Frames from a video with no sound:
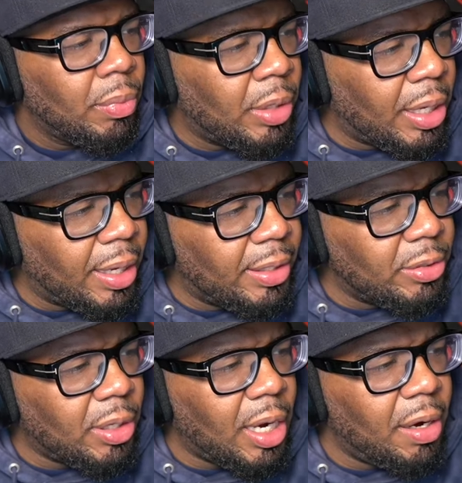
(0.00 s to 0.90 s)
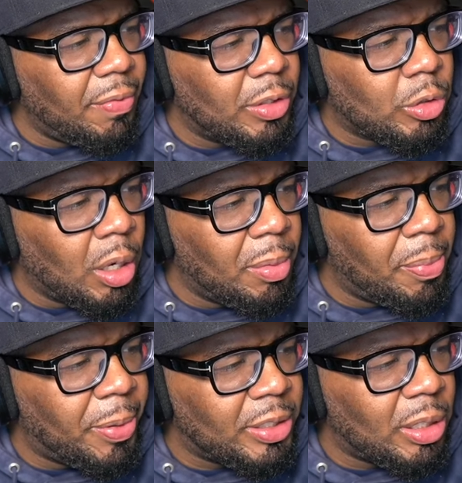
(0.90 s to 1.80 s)
the Yankees are kind of in trouble
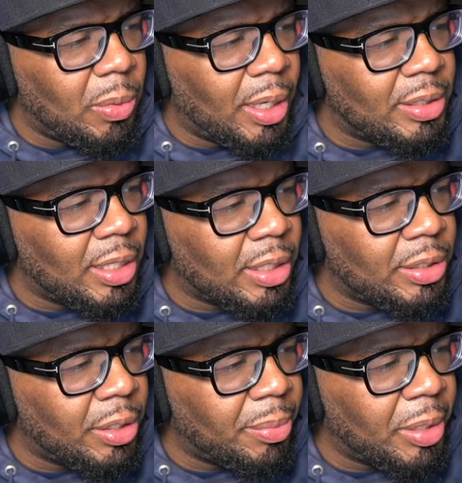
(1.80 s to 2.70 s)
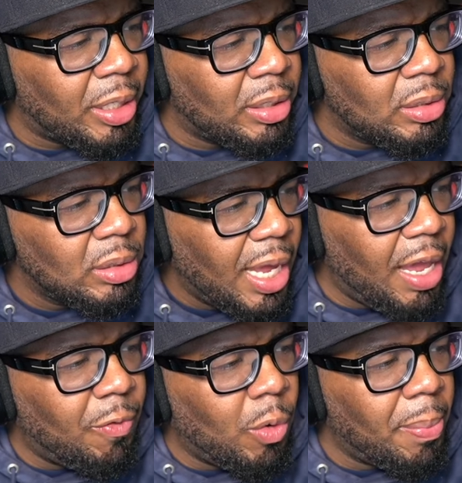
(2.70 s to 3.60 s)
pitching wise next year, man.
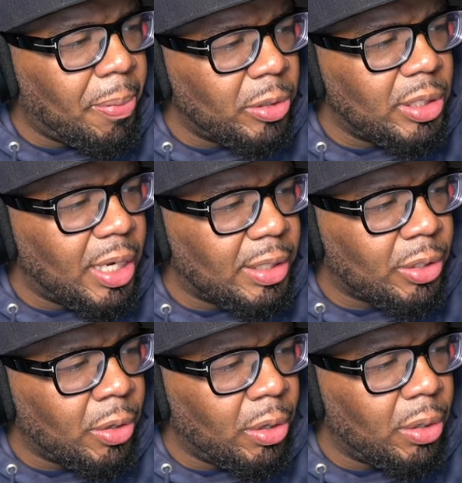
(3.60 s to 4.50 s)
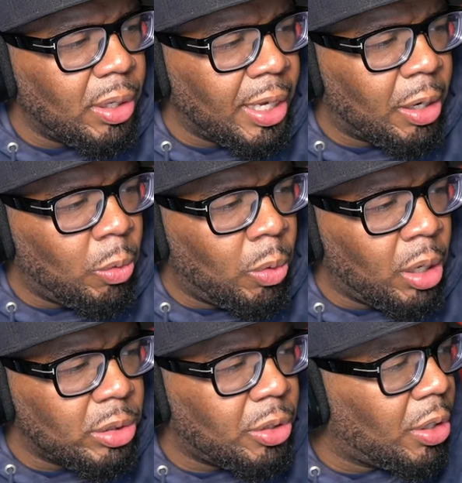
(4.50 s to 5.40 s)
If one person gets hurt, like,
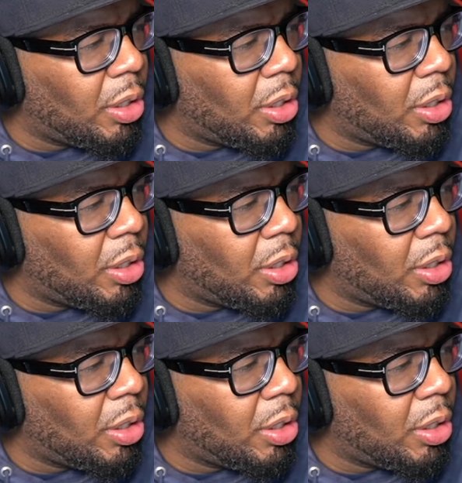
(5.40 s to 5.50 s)
what else are you